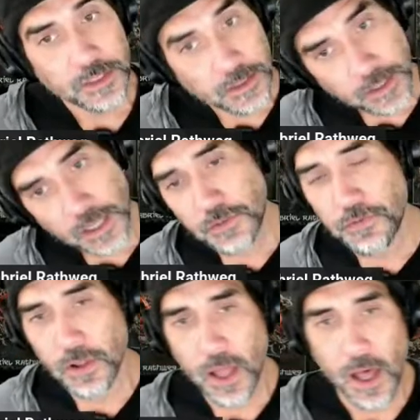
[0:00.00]
it's a
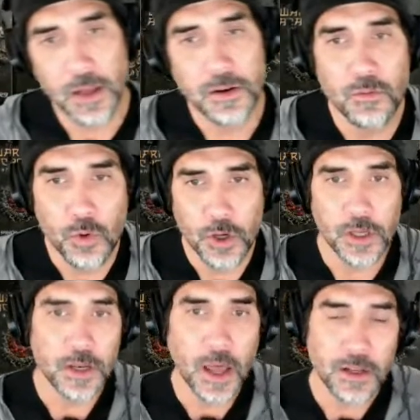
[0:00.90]
full on wood,
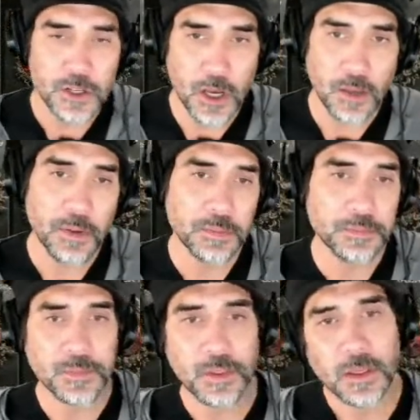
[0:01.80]
not a chub.
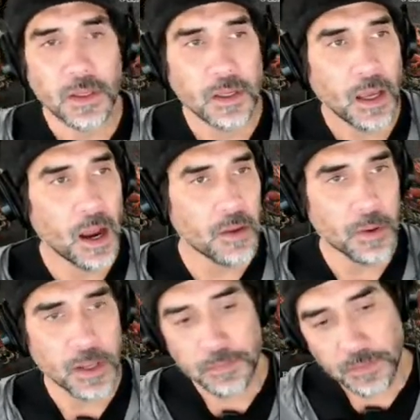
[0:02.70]
All right,
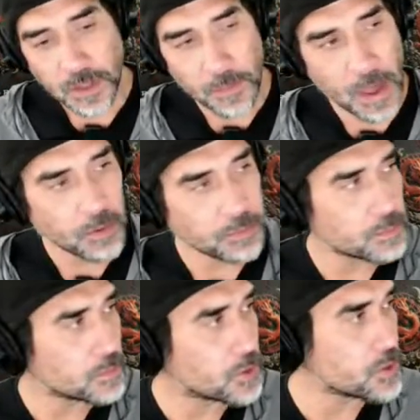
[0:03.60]
everybody, I'm out.
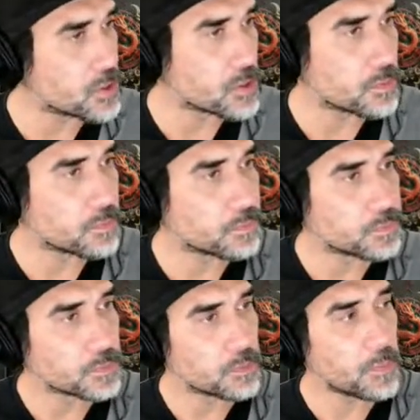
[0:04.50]
Deuces.
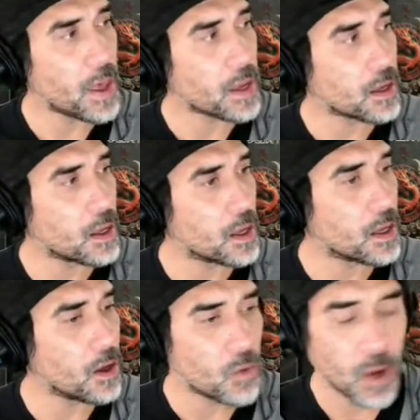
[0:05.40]
Be back.
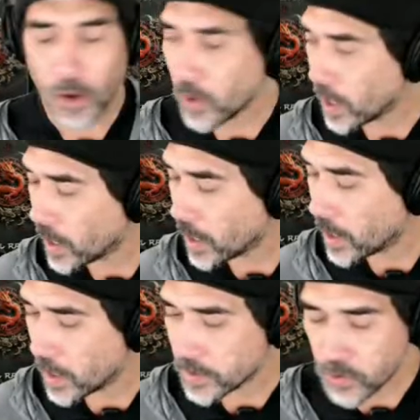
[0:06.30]

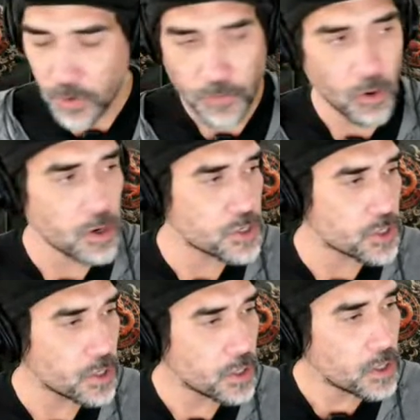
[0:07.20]
Storyforge.
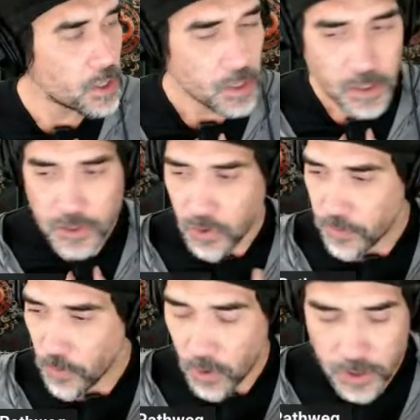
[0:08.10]

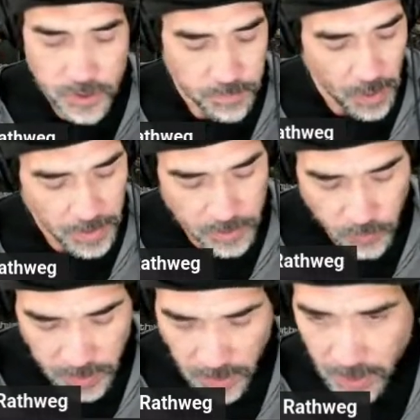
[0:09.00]
Storyforge probably this
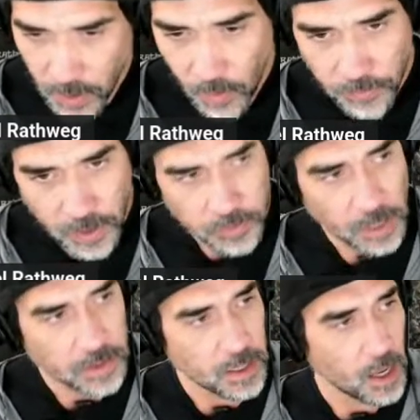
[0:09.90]
weekend. Hopefully, we'll talk
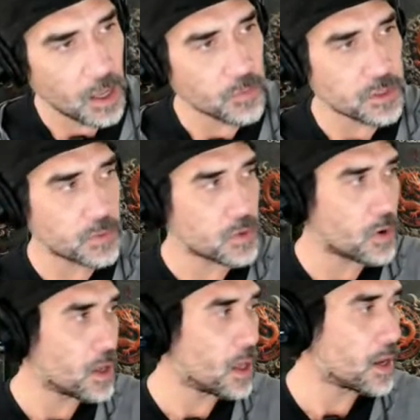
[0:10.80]
to Dom. We'll see what's going
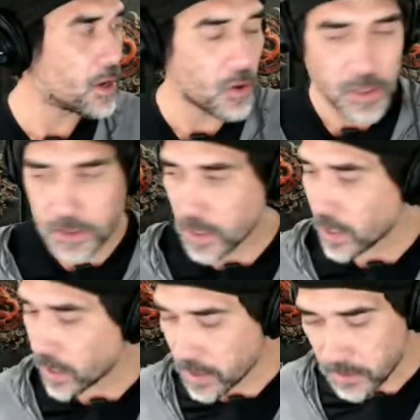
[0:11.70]
on. I know he's got
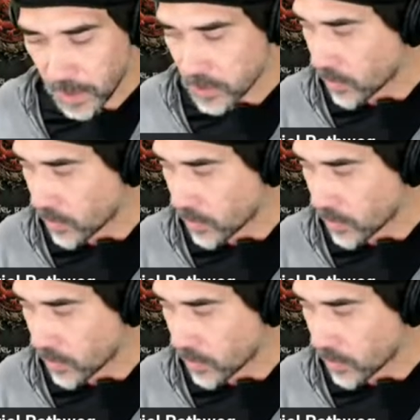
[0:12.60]
things going